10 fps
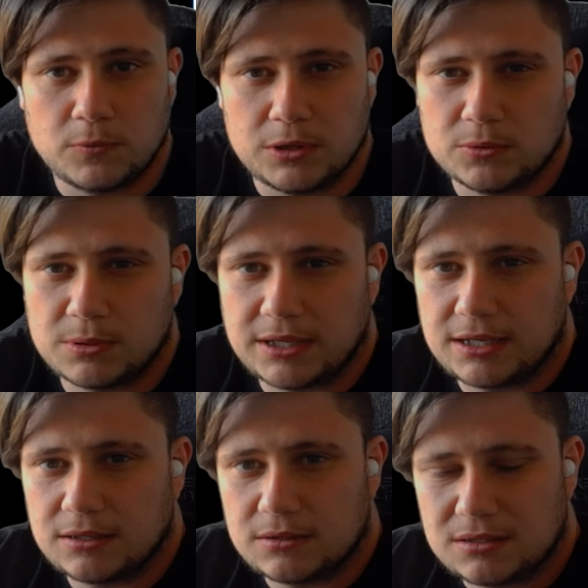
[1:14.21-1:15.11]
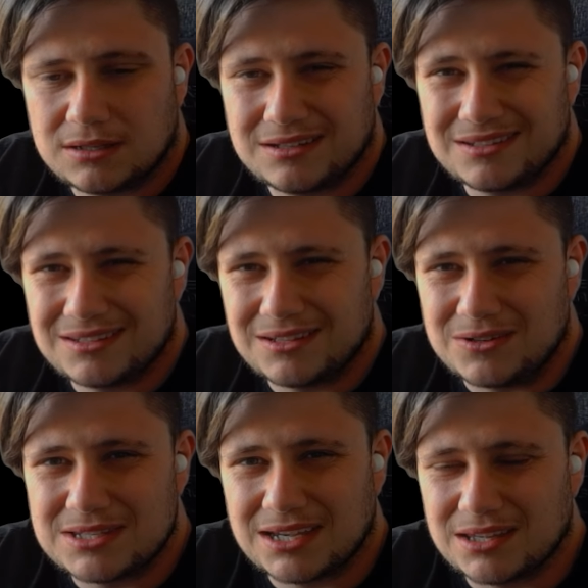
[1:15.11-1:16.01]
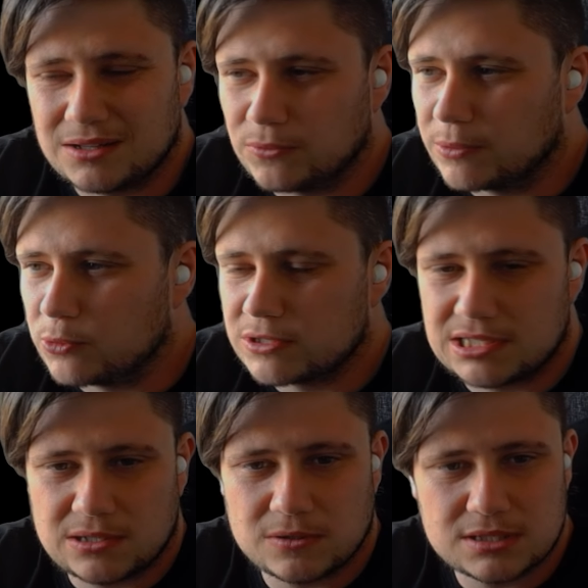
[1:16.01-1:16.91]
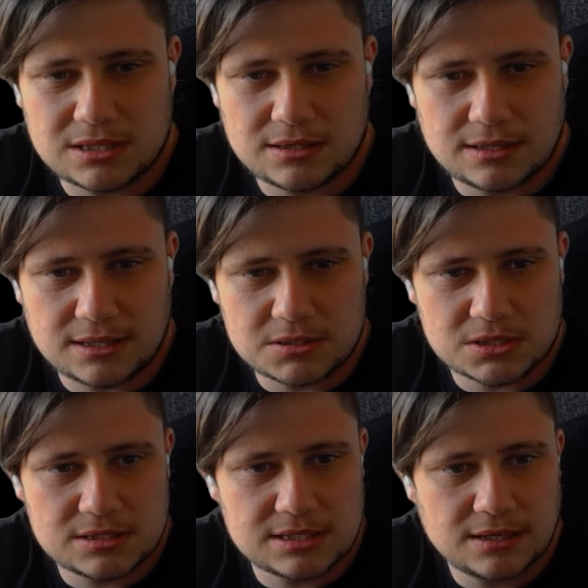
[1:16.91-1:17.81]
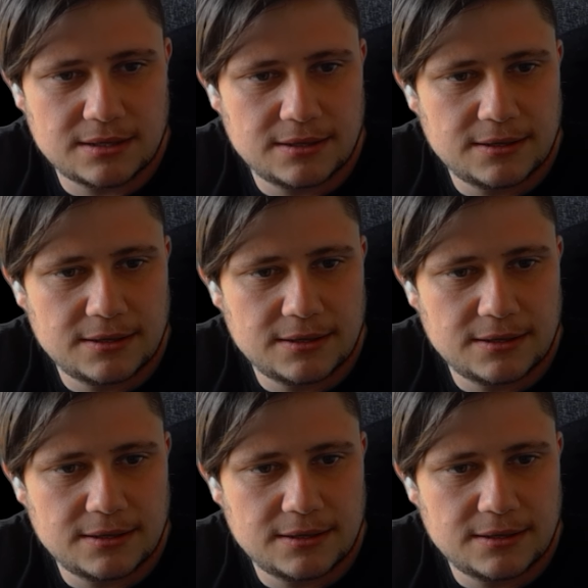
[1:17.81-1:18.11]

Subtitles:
when you're planning and take a little bit more seriously in the dungeons.